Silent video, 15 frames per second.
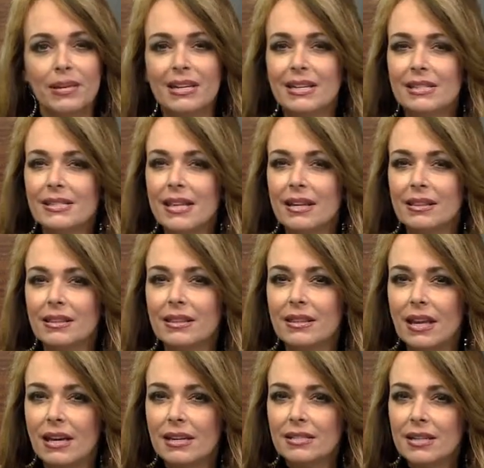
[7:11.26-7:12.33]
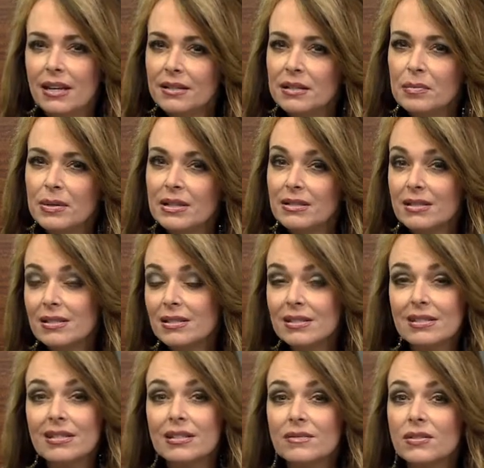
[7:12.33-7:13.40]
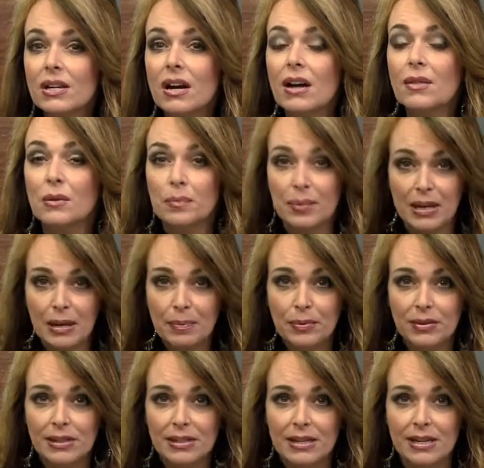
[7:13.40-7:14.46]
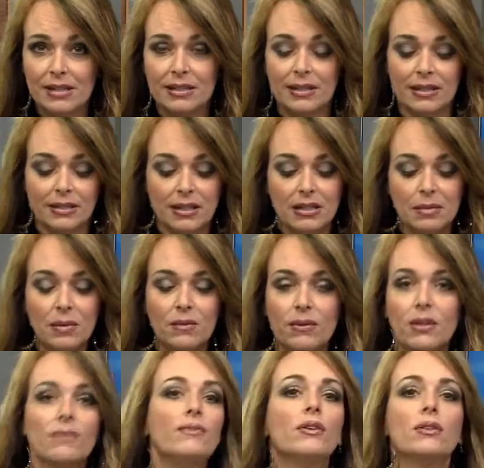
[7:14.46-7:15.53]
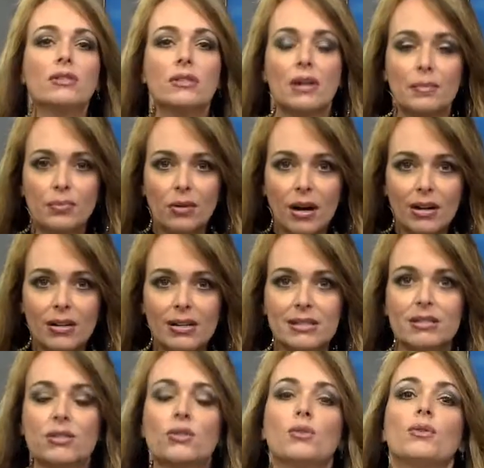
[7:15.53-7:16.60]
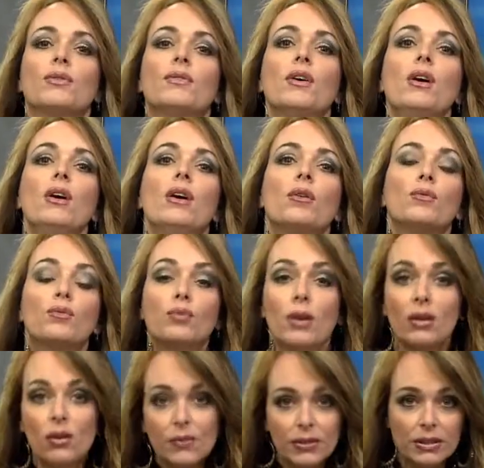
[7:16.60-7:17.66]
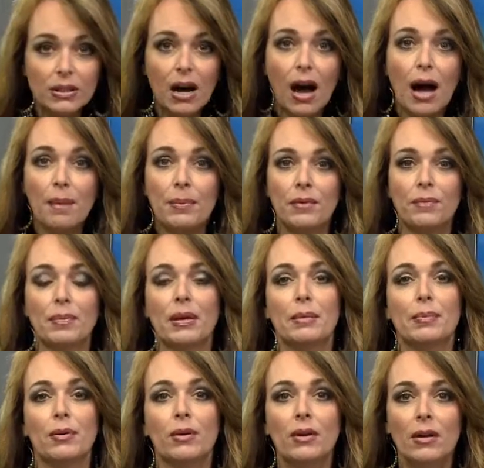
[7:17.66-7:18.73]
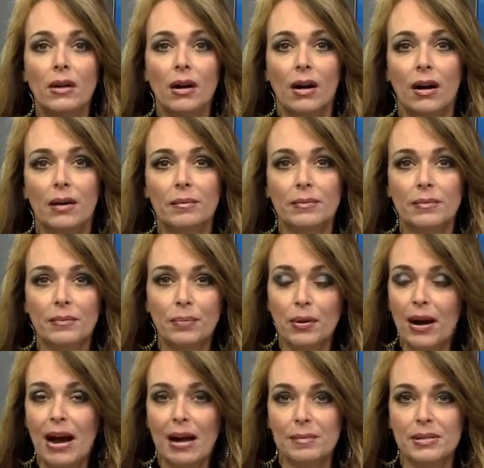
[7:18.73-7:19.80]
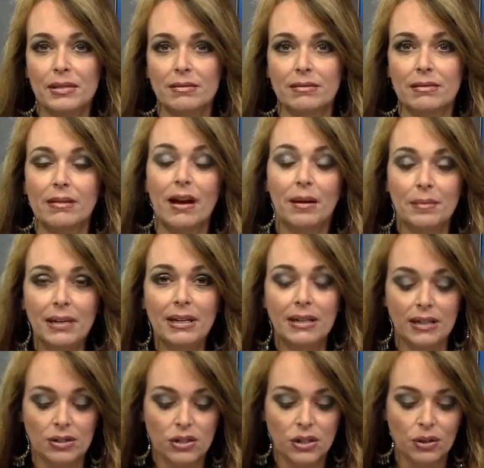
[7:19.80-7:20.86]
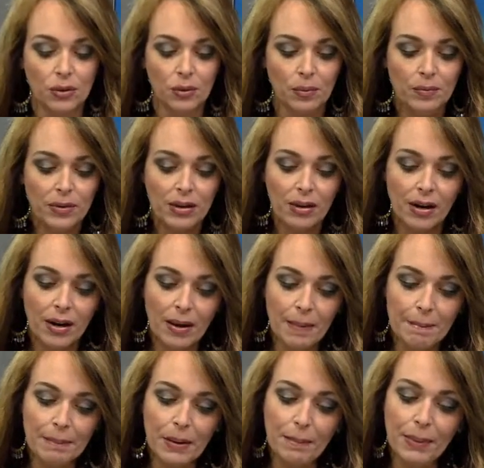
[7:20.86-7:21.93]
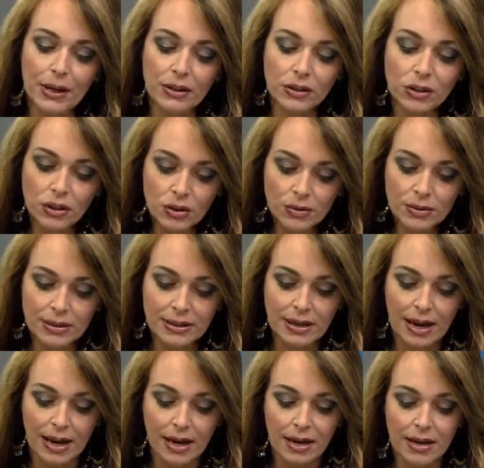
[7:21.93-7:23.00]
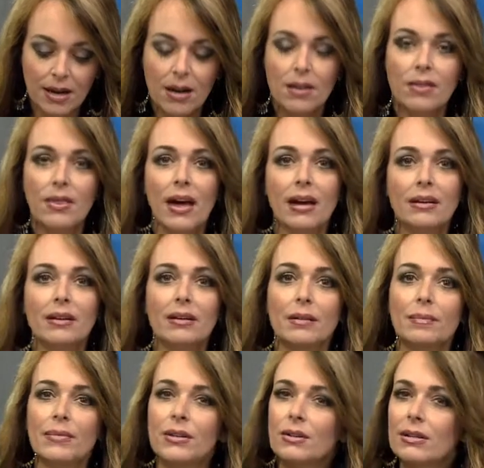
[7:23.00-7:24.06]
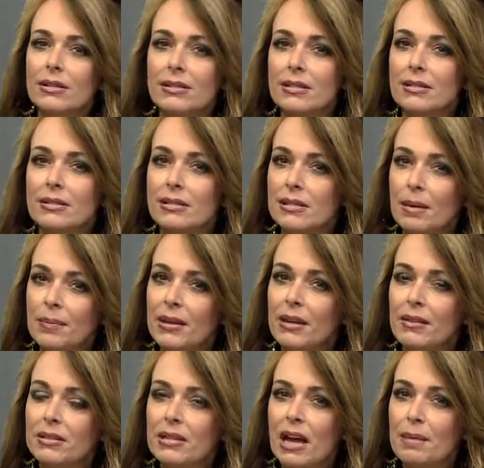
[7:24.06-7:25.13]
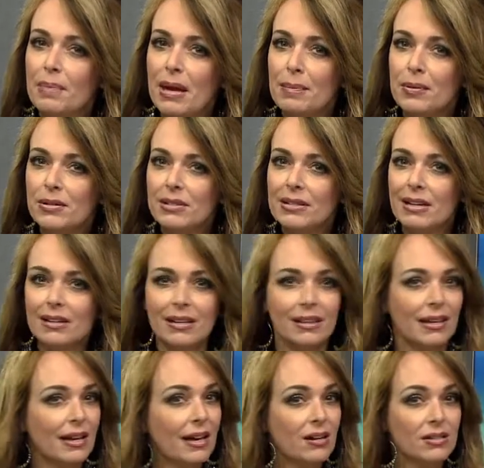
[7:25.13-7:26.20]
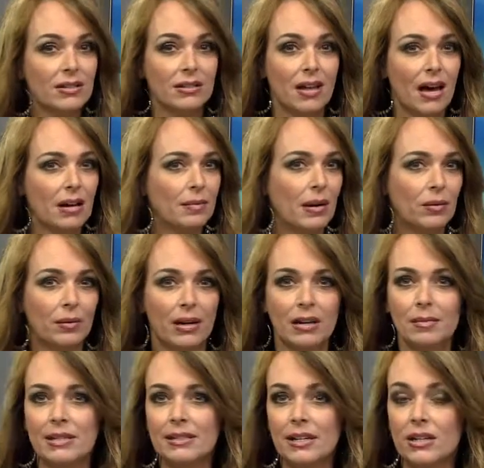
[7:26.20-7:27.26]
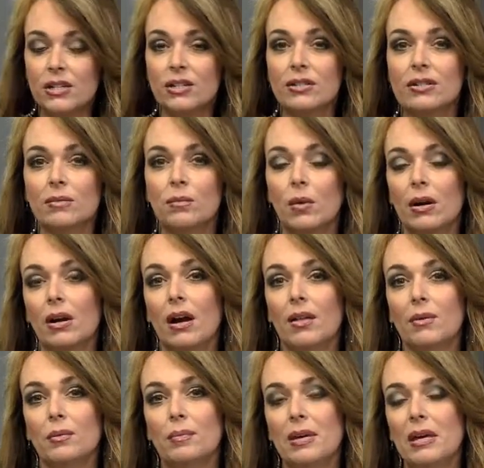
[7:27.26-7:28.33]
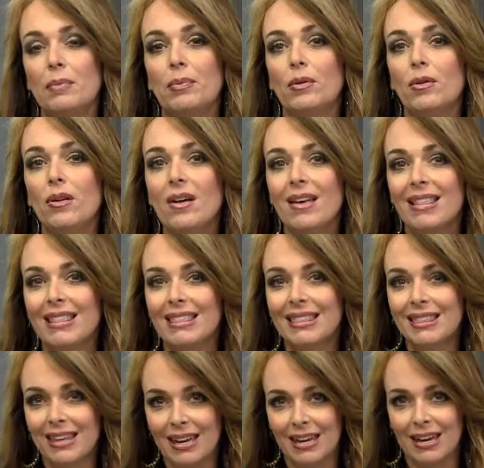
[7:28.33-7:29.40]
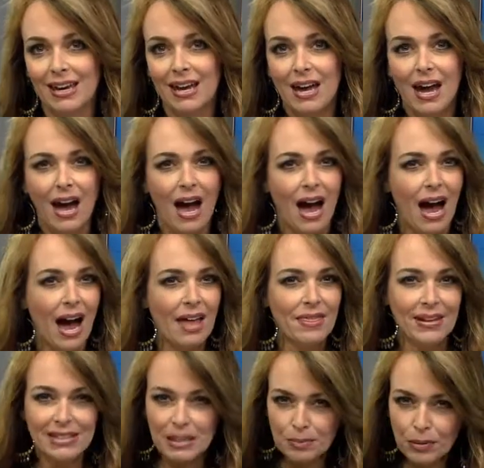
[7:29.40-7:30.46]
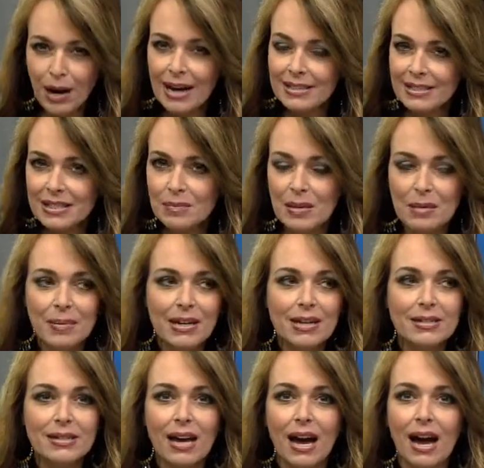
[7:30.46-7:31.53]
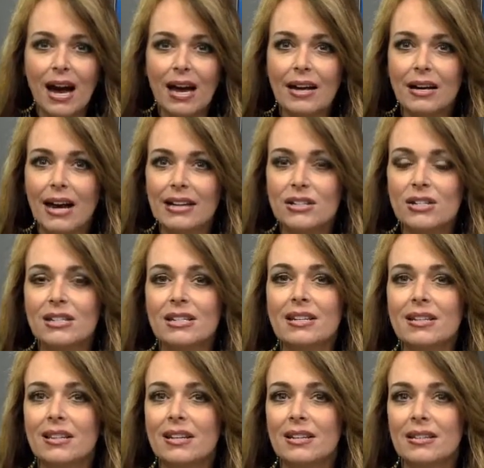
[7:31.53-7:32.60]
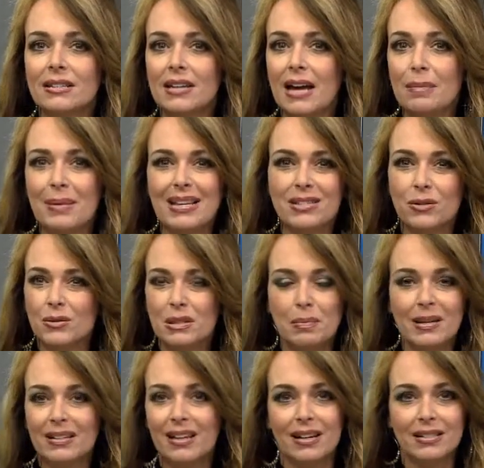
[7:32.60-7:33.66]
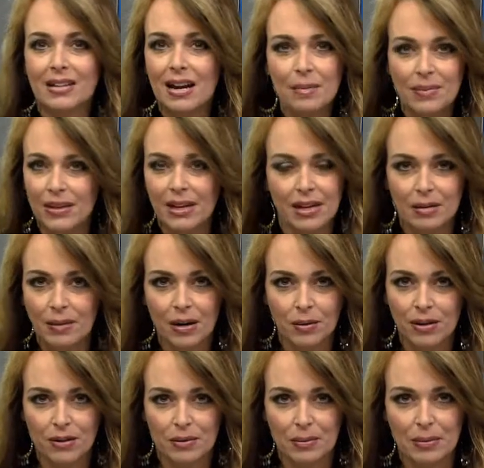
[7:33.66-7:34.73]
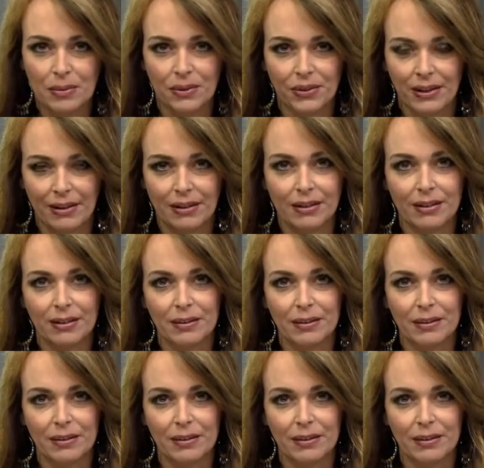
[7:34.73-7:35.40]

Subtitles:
is that they tend to be insensitive to other people's needs, that they tend to be very focused on progress and sort of run over the top of people, perhaps not meaning to. But you say that there is something in the type A personality that cares a lot about recommendations and what other people think. That surprises me because I just tend to think that type A's don't spend a lot of time thinking about what other people think.